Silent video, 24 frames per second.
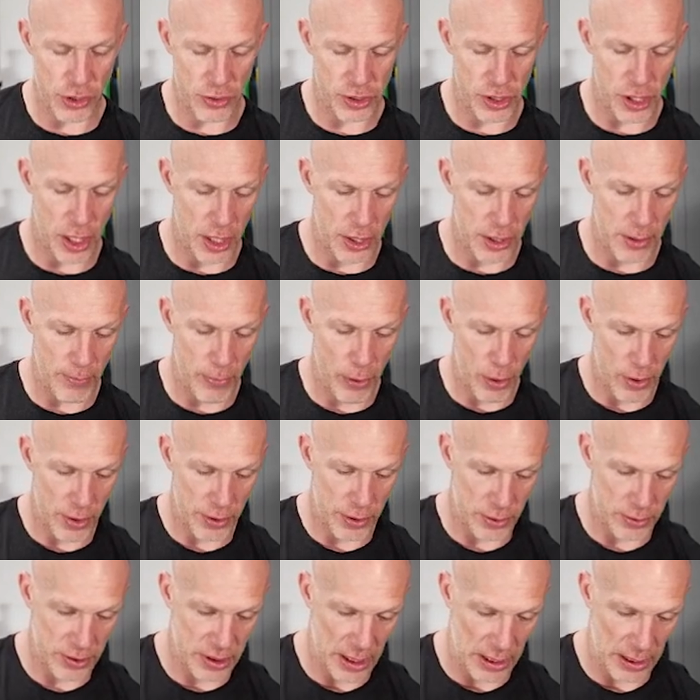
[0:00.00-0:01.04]
on the board,
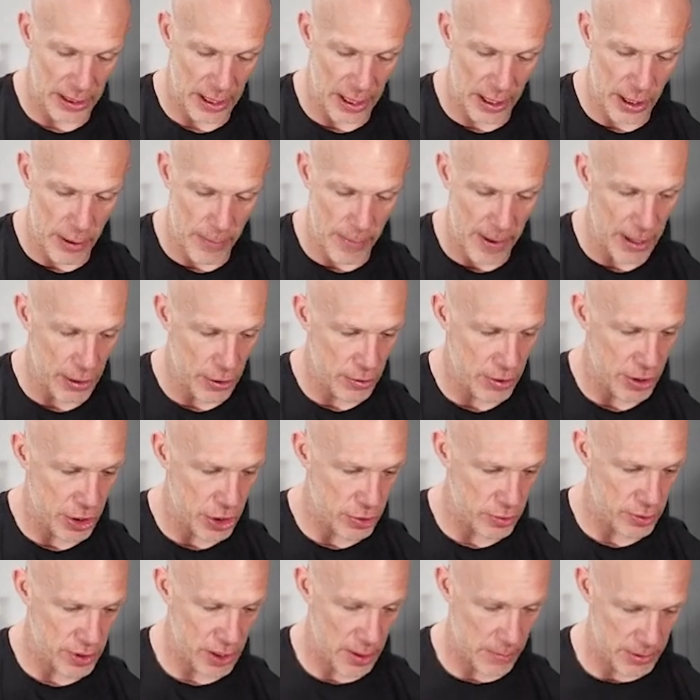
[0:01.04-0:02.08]
those little incubator
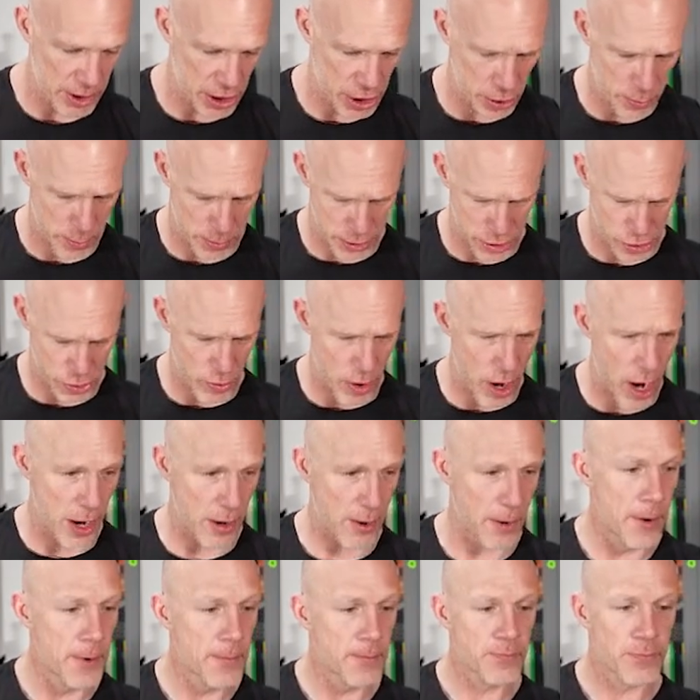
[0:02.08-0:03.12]
creatures can be super strong.
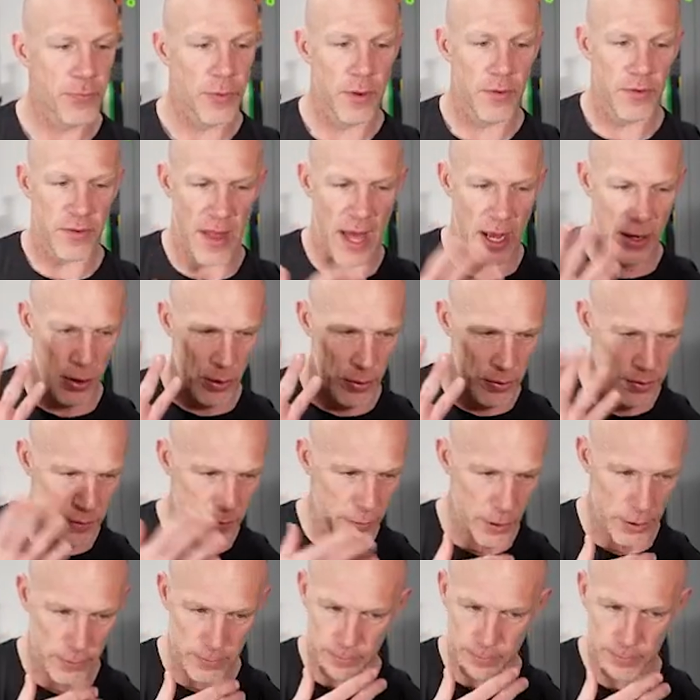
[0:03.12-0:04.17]
So that goes
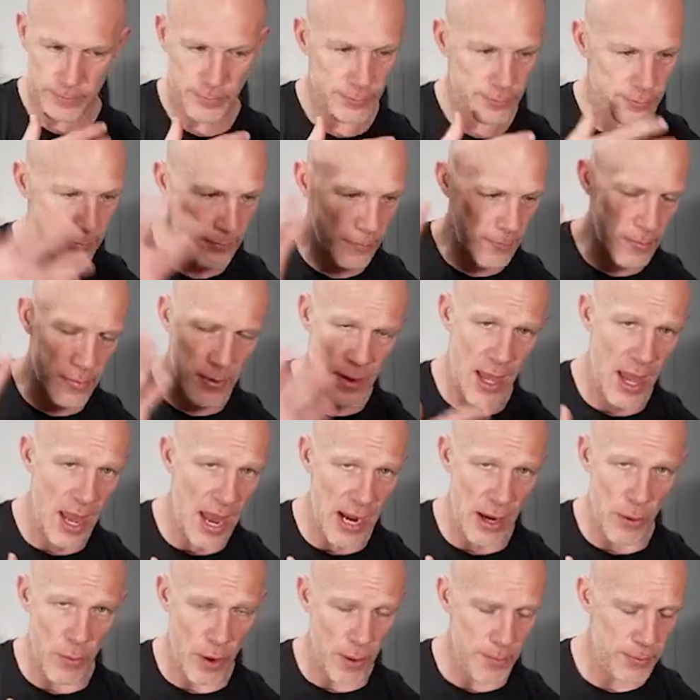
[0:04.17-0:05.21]
for
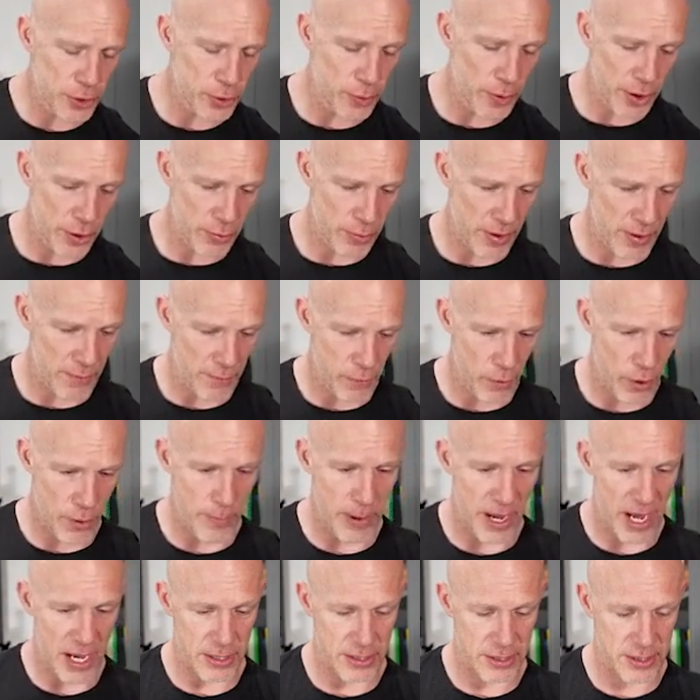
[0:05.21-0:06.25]
anywhere between $3 and
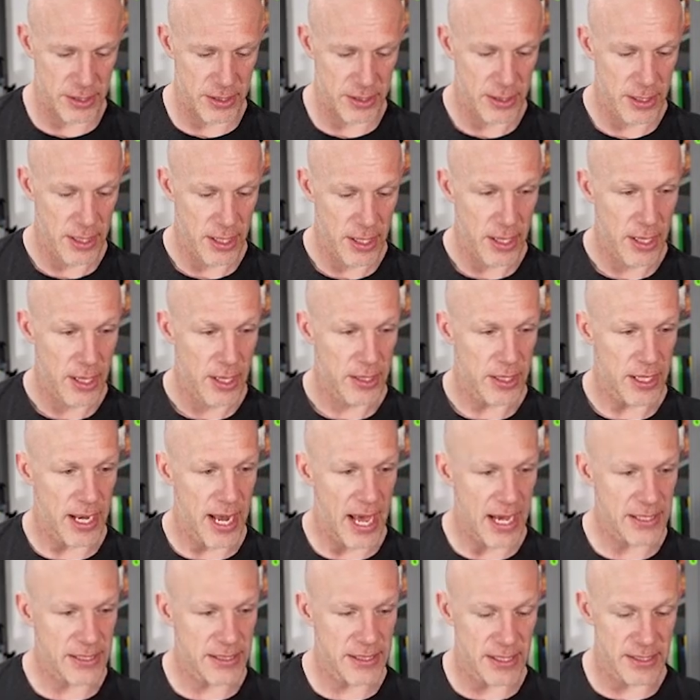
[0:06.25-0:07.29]
$4. The
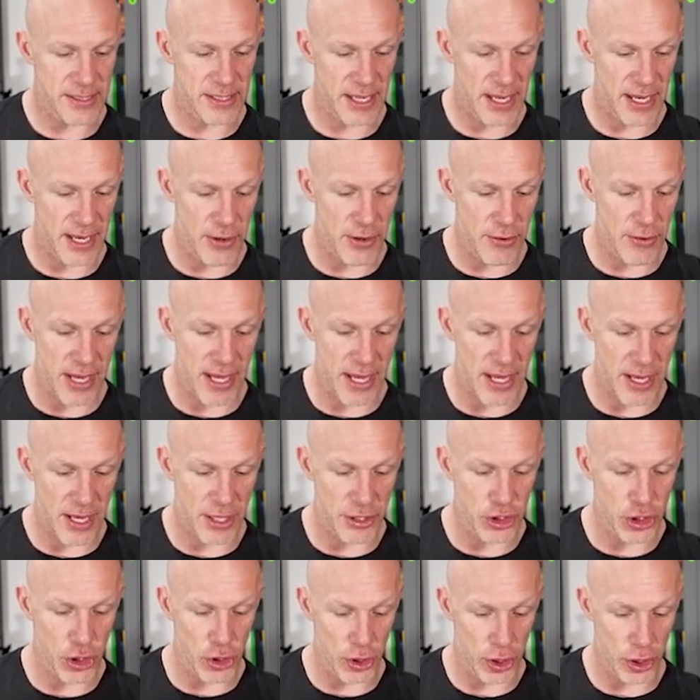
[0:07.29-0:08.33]
next is Eerie
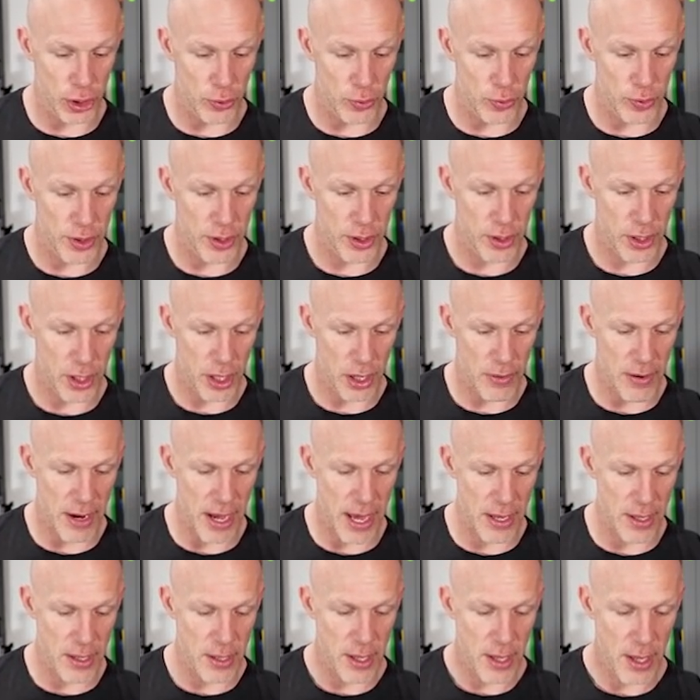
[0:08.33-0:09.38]
Interlude, all
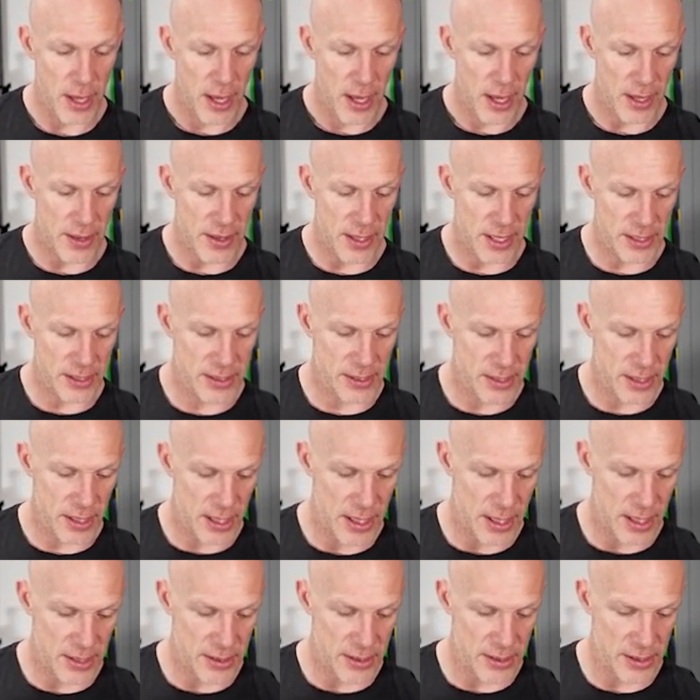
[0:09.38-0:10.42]
right? And this
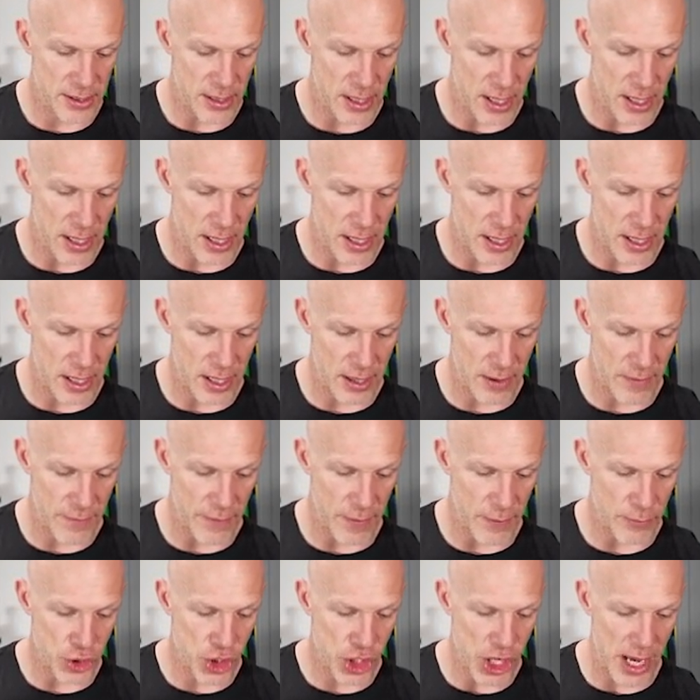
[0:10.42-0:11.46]
is
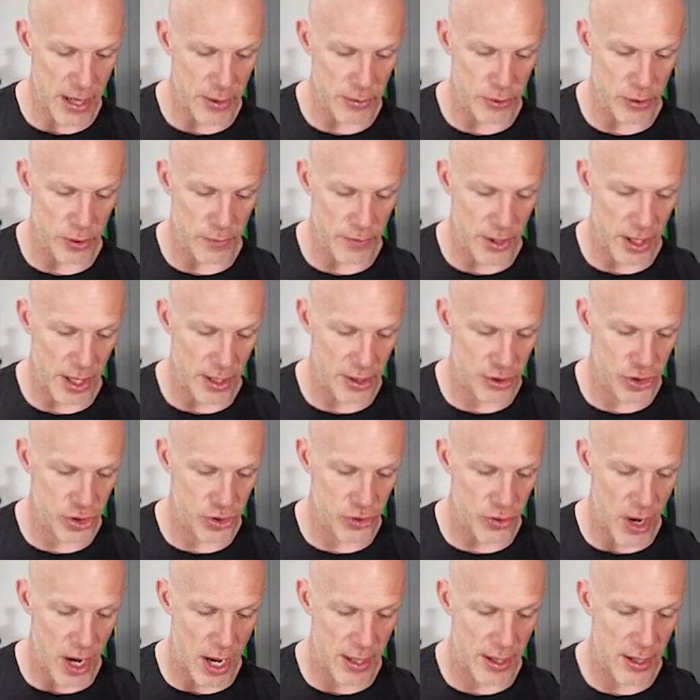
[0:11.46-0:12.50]
from Shadows over
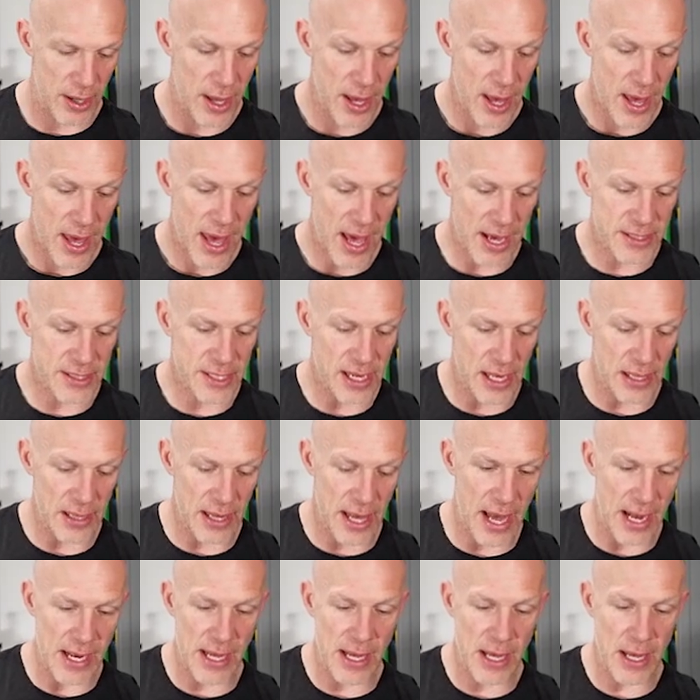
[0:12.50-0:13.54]
Innistrad. Exile
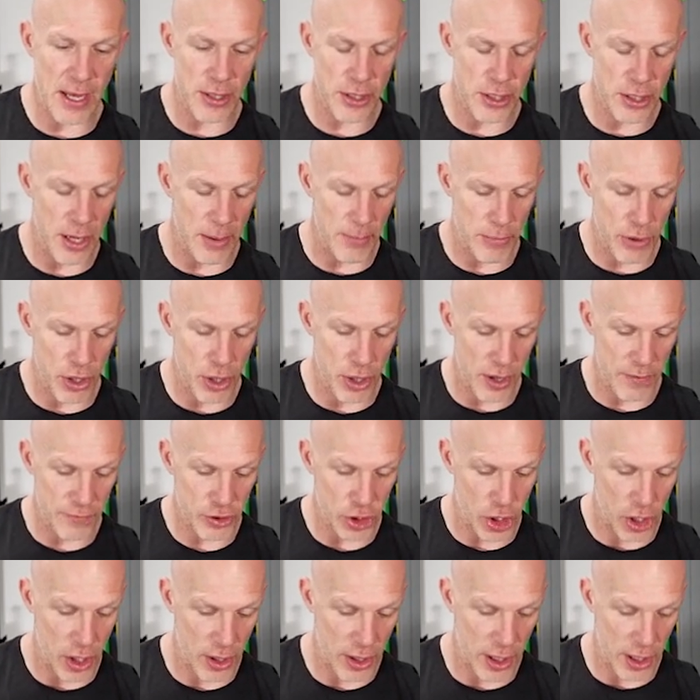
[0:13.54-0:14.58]
any number of
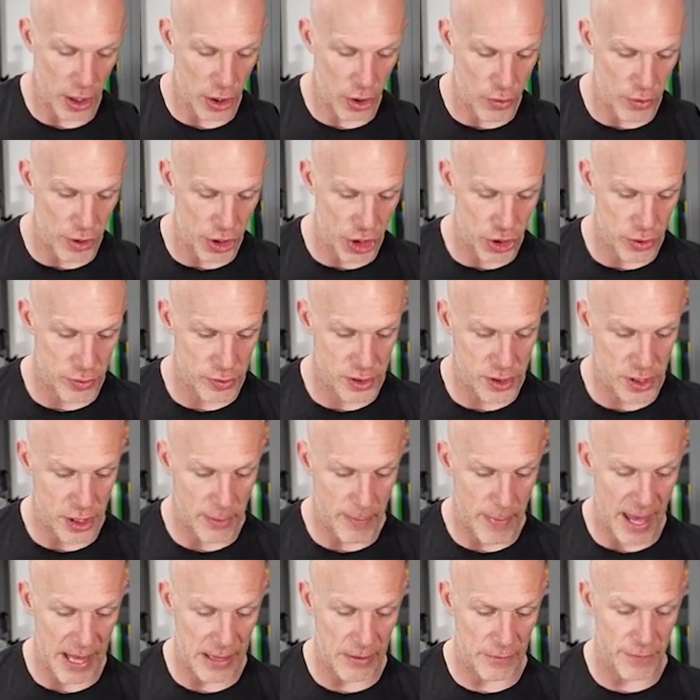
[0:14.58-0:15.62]
target creatures to the
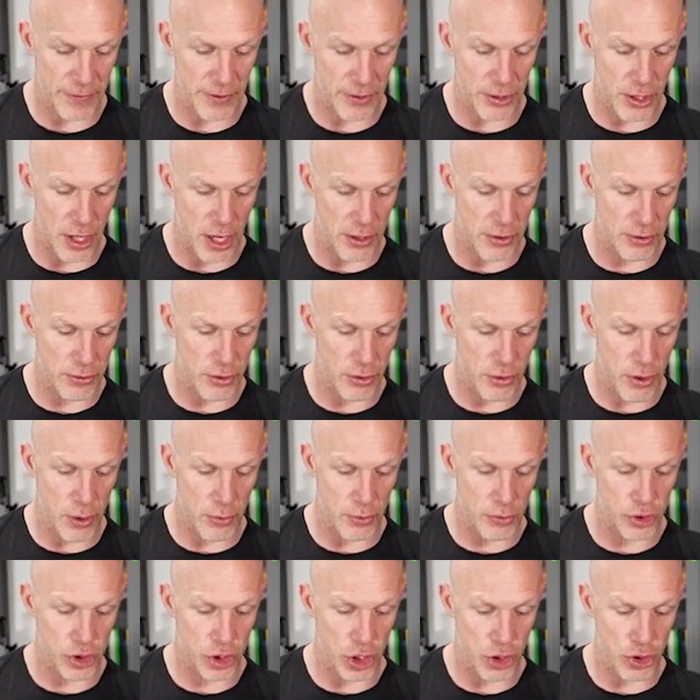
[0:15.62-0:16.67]
battlefield under their
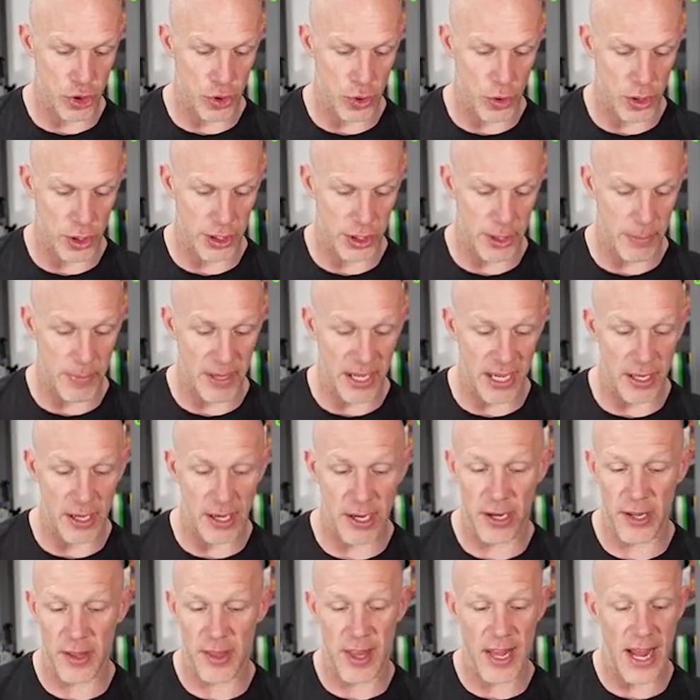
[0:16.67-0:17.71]
owner's control at the beginning
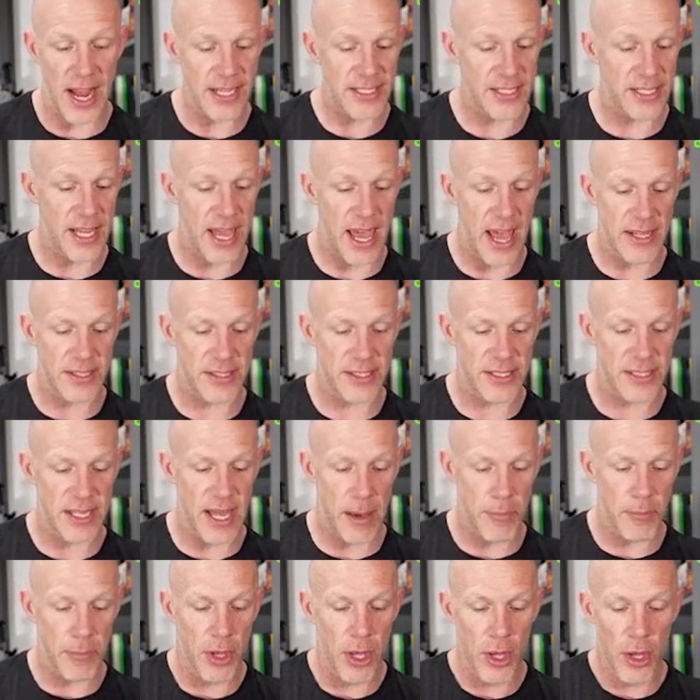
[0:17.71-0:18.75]
of the next end
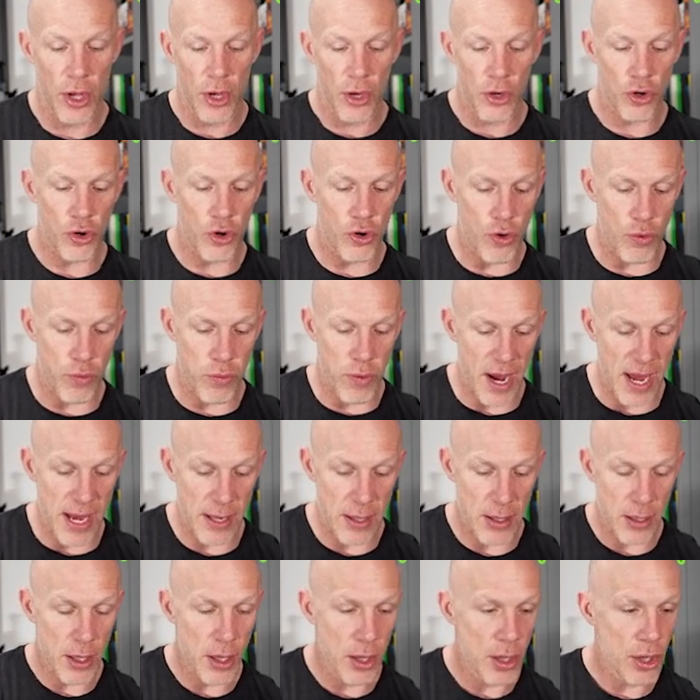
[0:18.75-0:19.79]
step. Great
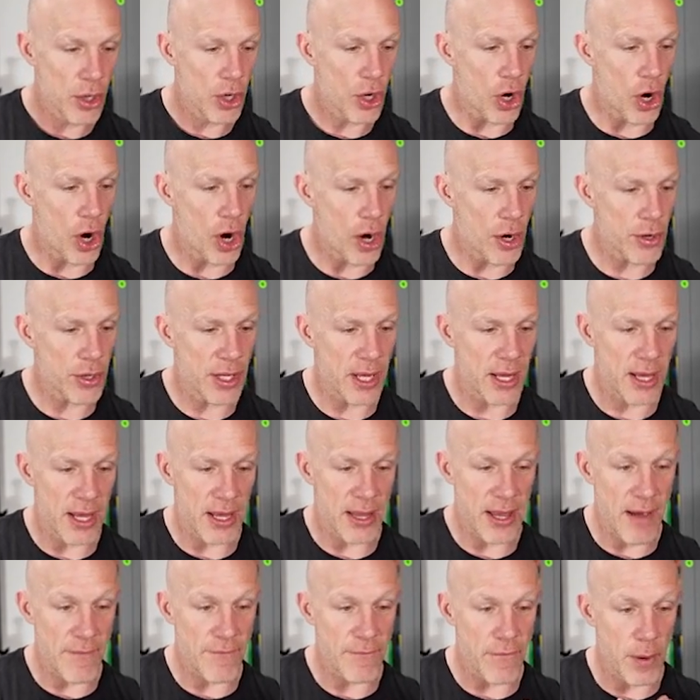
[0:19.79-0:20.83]
card. You can get
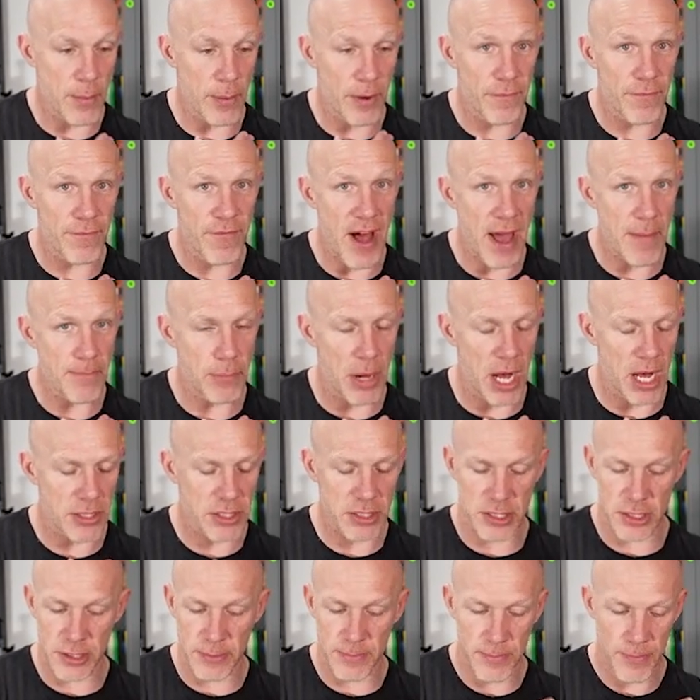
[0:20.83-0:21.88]
that for about
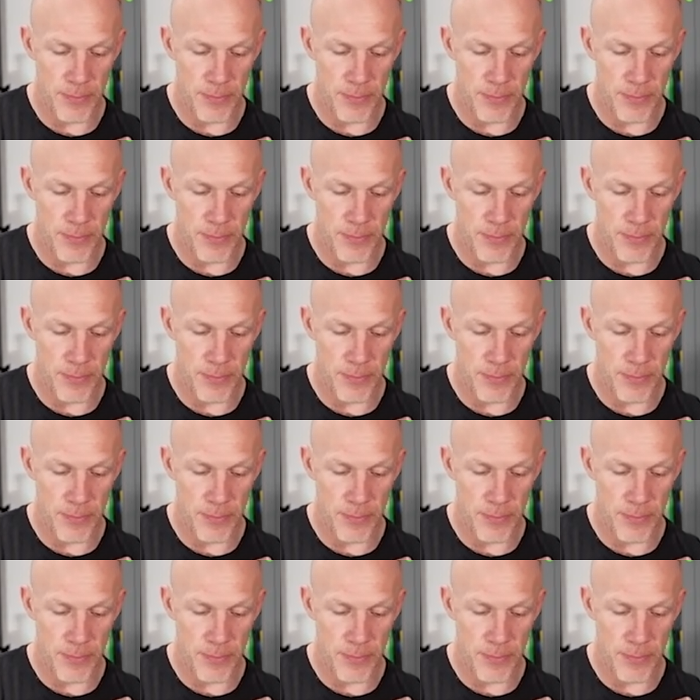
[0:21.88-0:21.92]
$5.